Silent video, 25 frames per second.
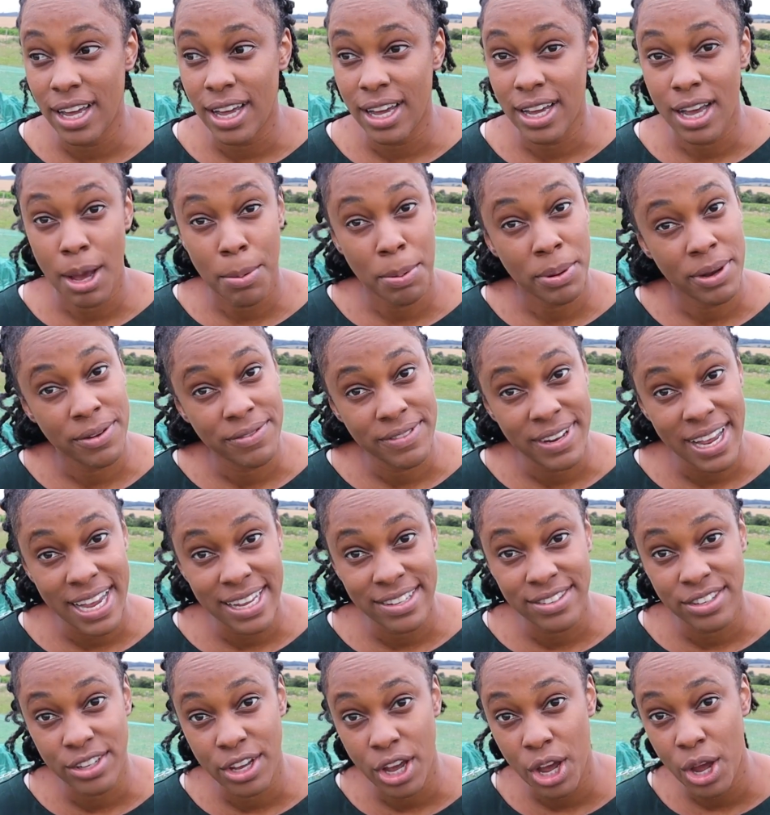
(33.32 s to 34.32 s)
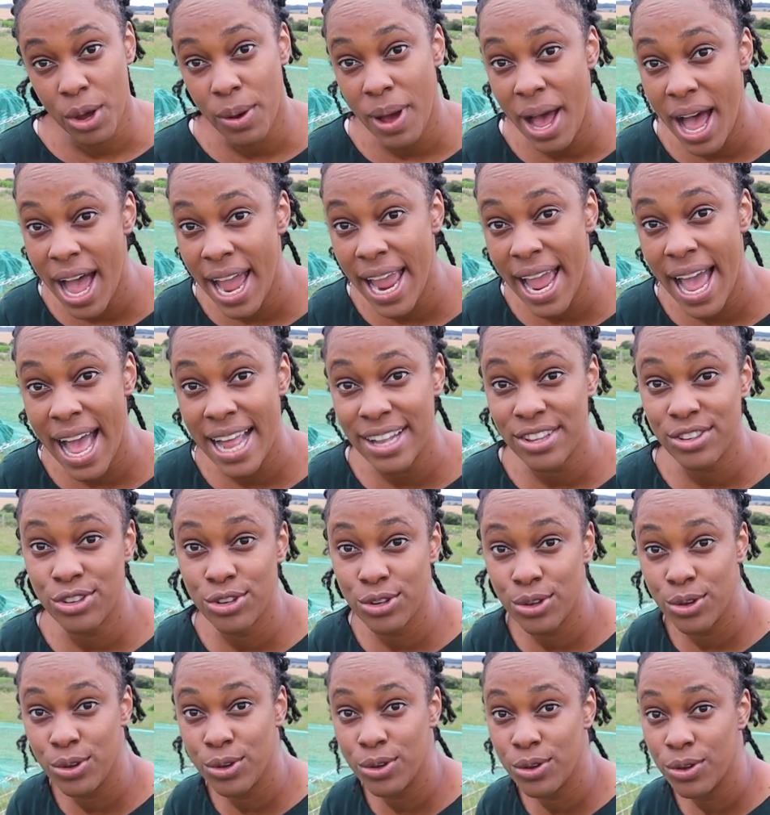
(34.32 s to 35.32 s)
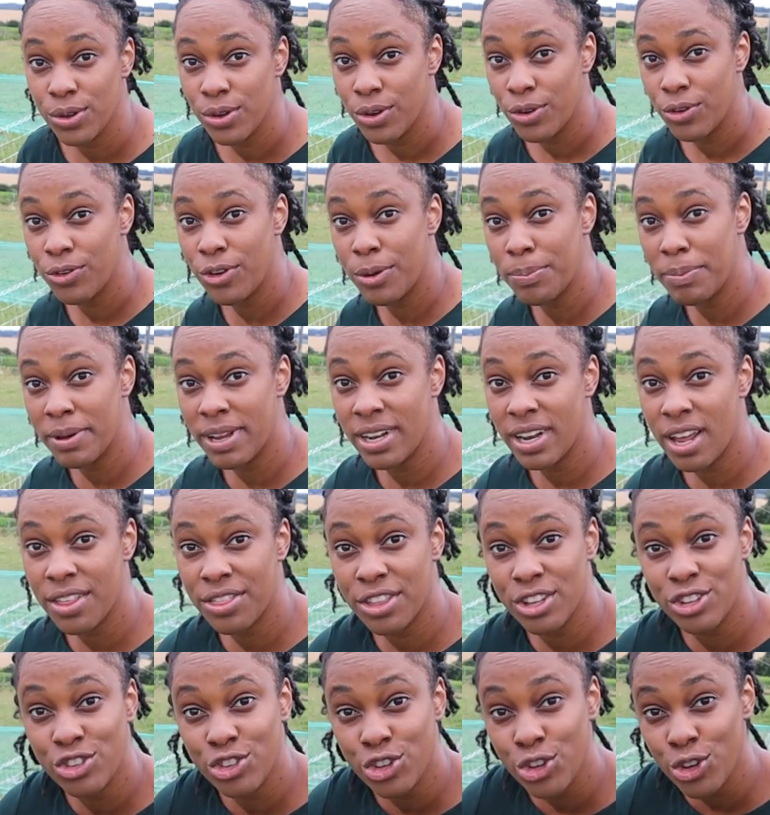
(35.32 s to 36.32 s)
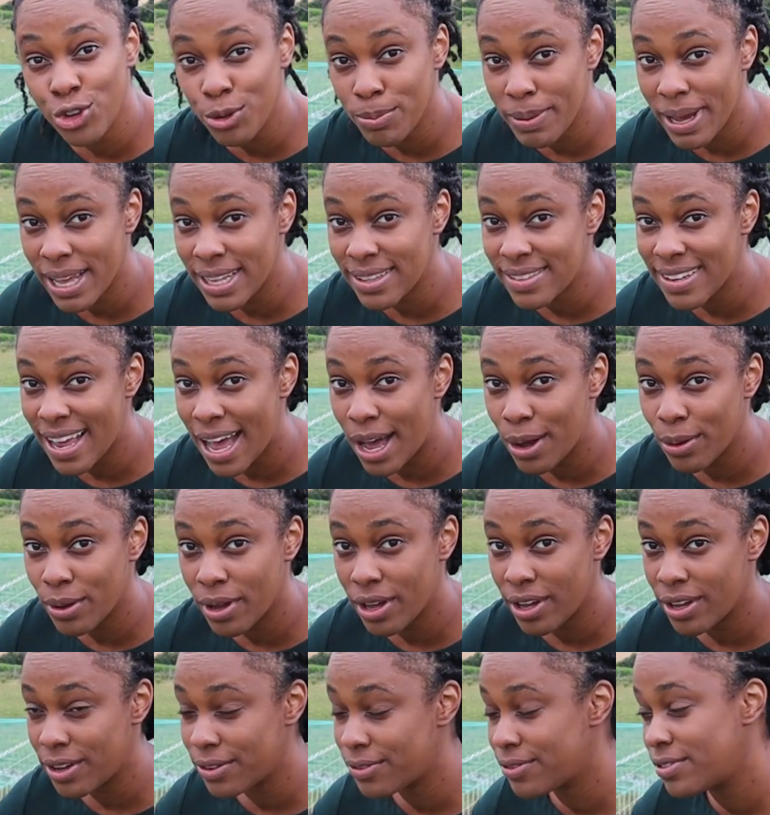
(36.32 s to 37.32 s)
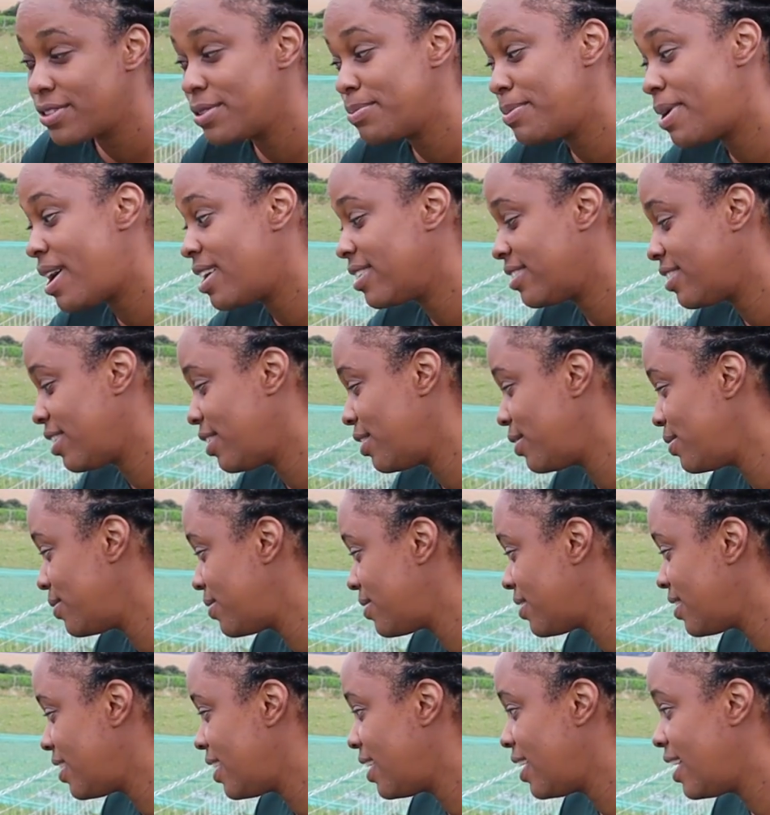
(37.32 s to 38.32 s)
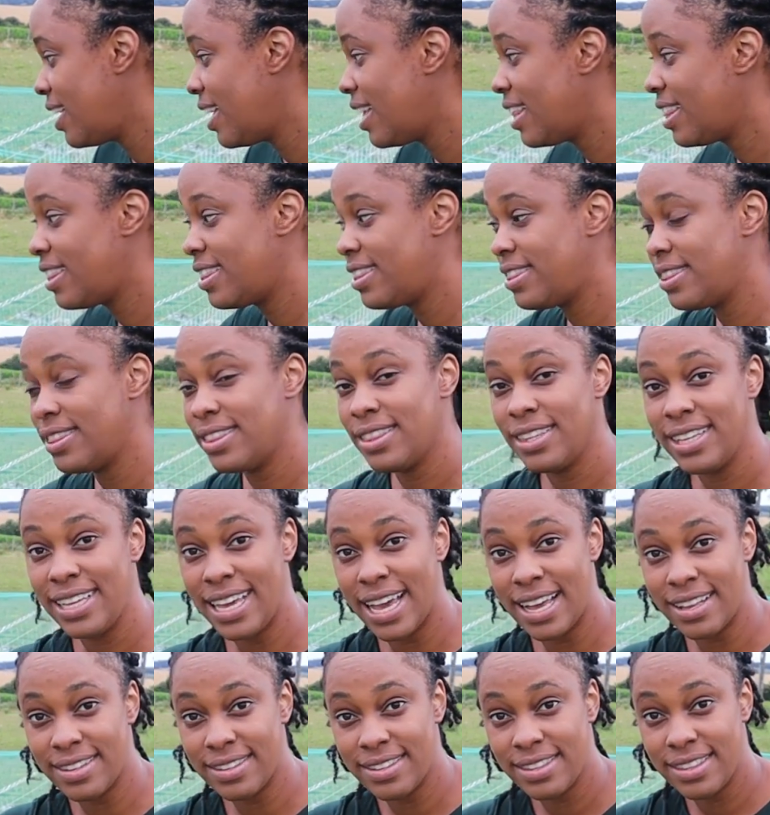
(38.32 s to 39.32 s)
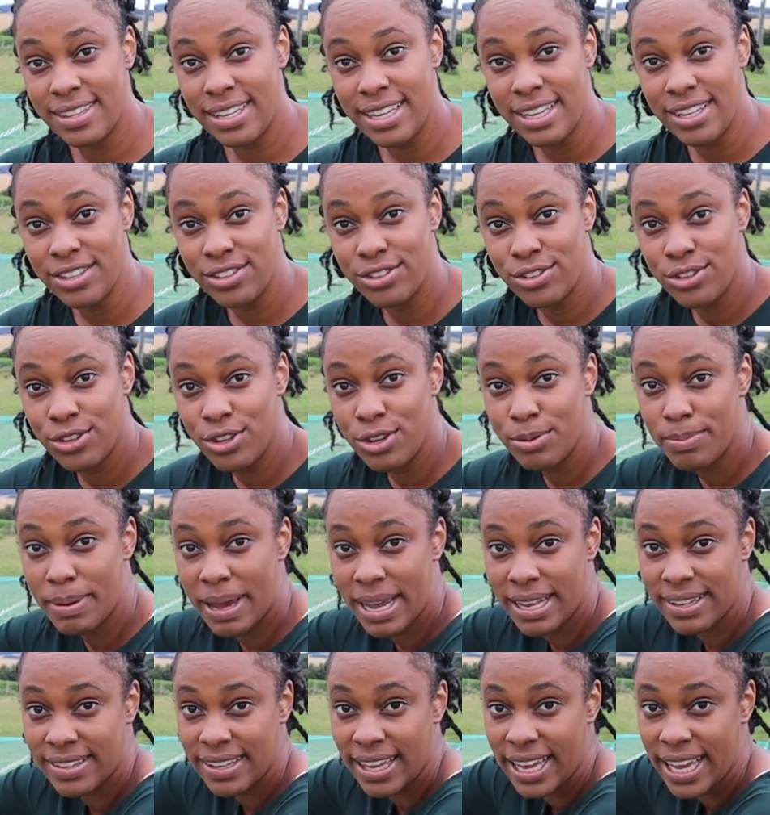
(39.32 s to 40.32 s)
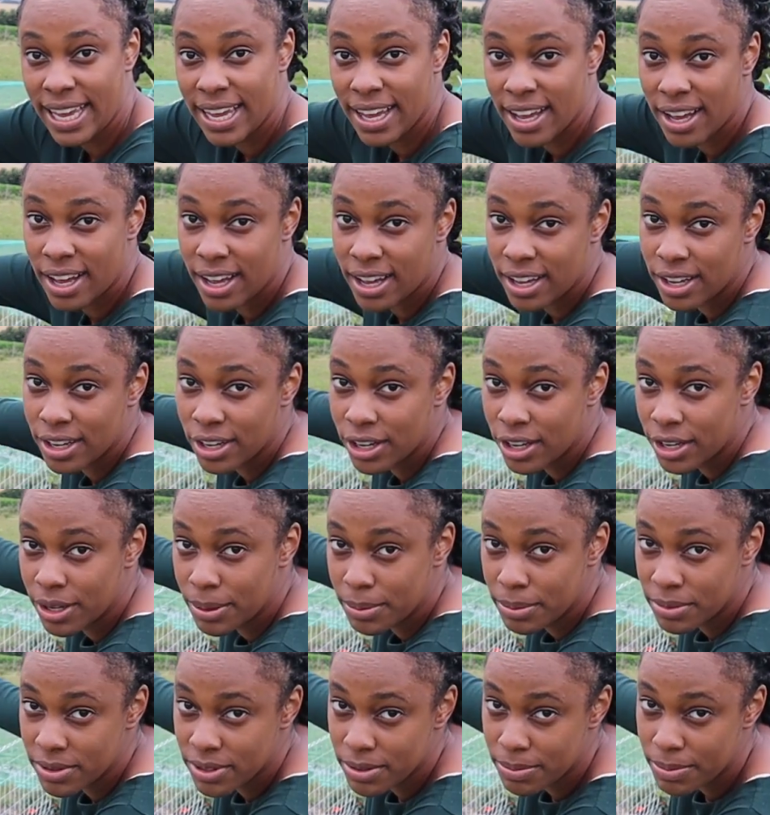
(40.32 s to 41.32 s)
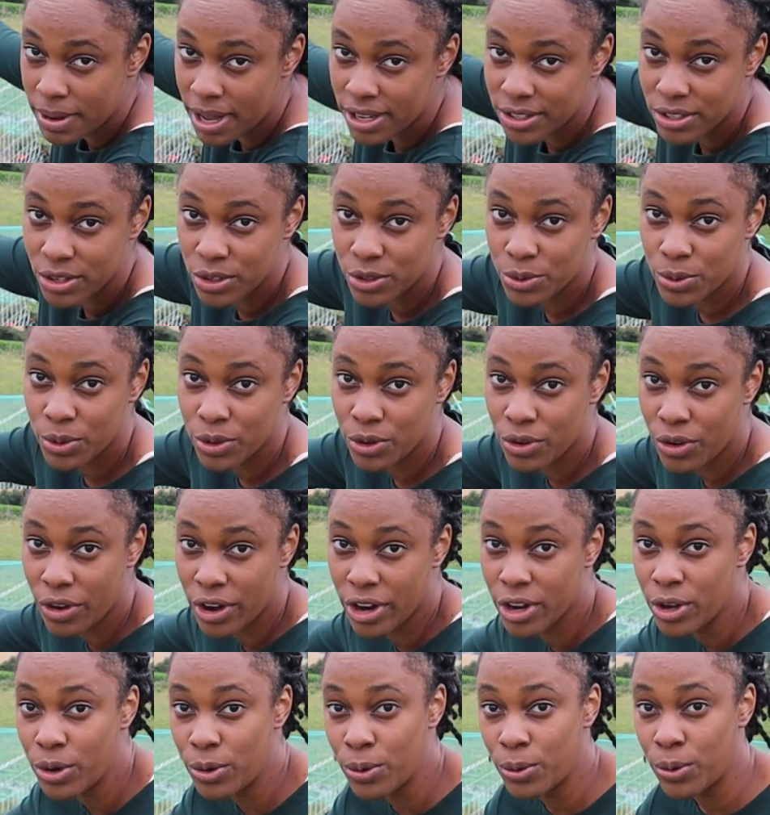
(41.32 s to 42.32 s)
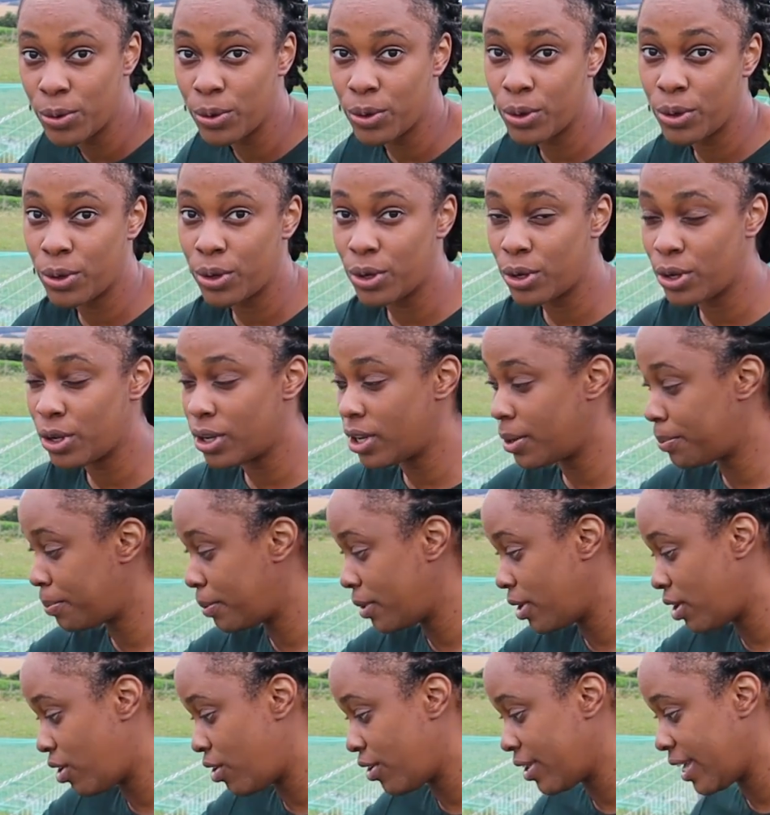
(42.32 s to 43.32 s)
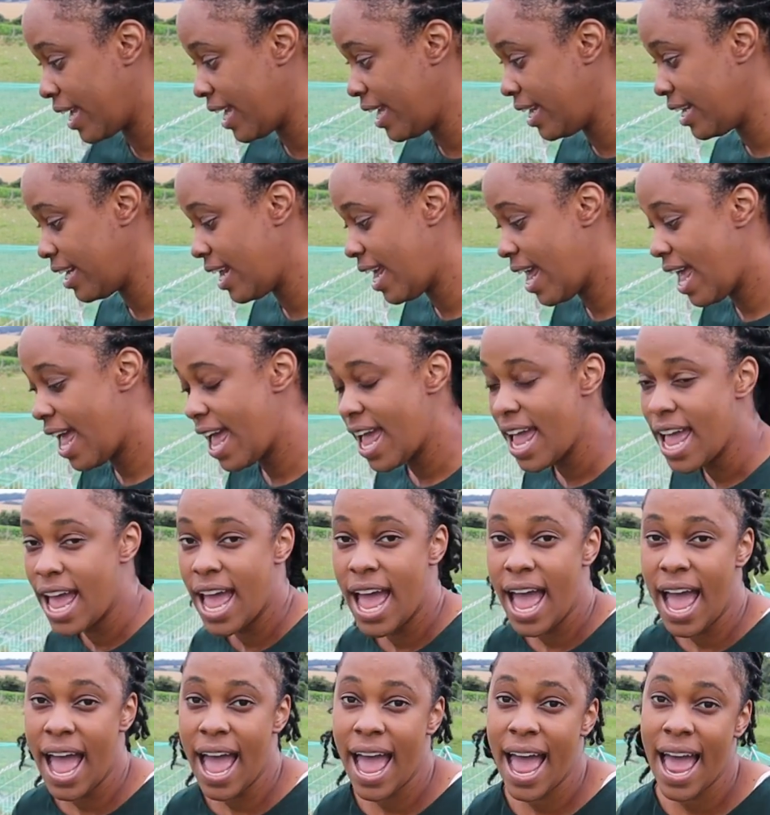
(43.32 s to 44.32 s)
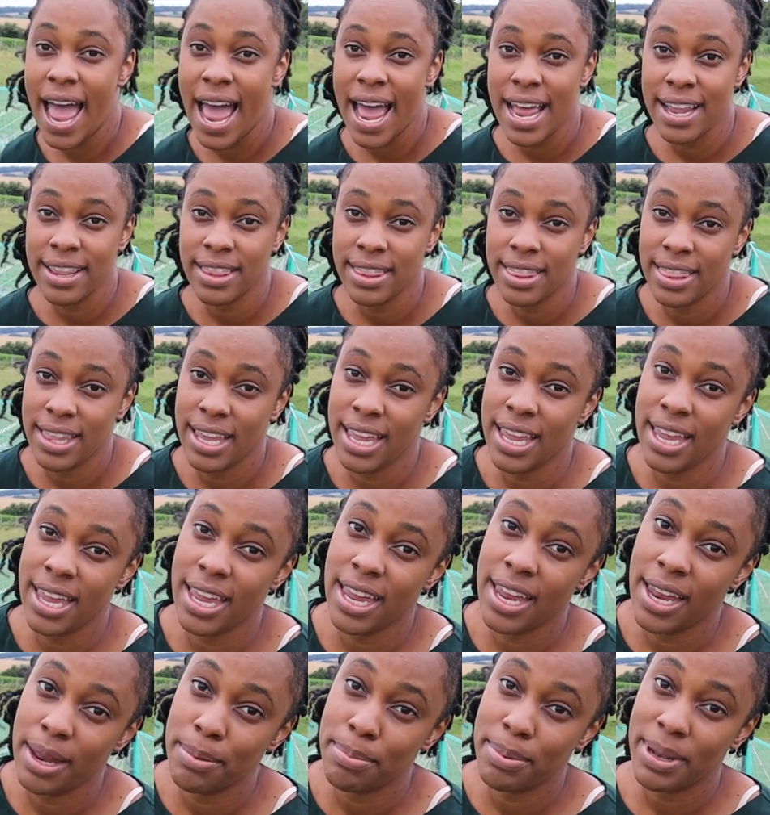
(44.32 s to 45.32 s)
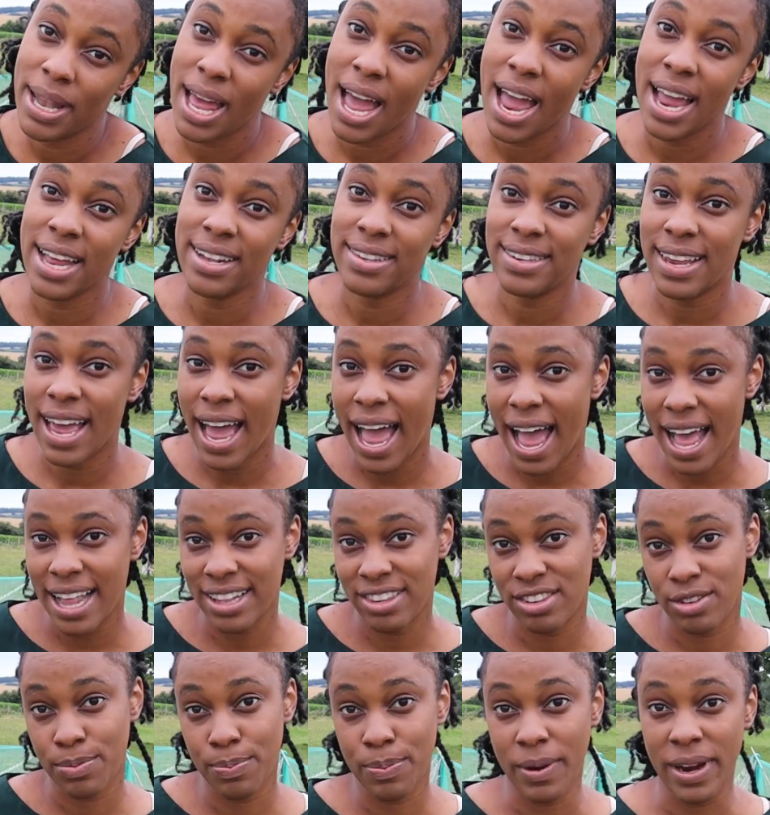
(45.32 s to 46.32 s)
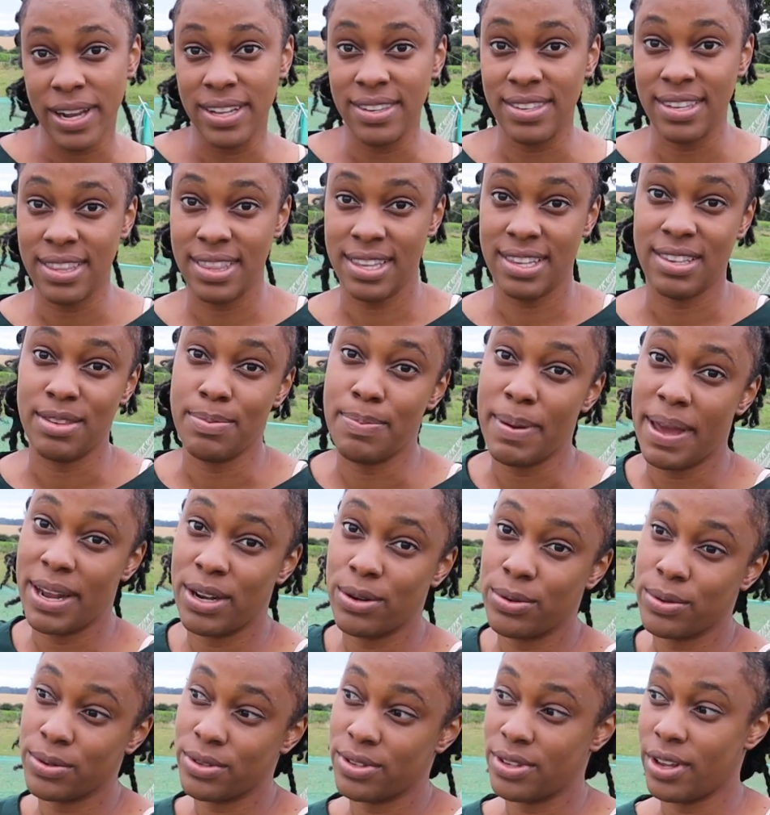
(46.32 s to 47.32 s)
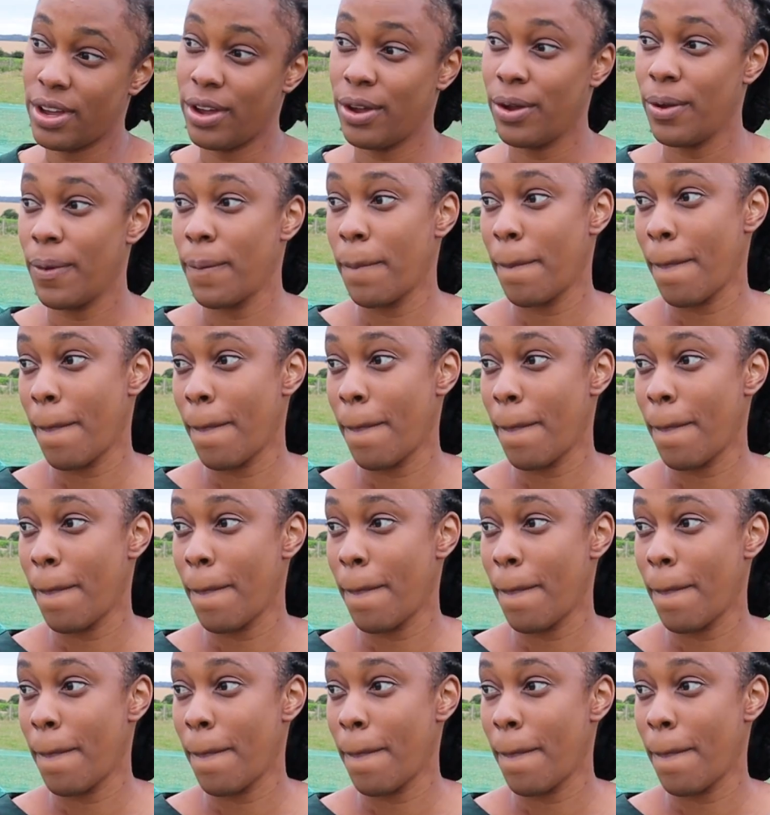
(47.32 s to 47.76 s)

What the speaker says: a couple of days ago, I had to rip another 2 beds out of tomatoes. Yes, these 2 beds here, tomatoes were growing all up along it, and the blight had spread to this bed also.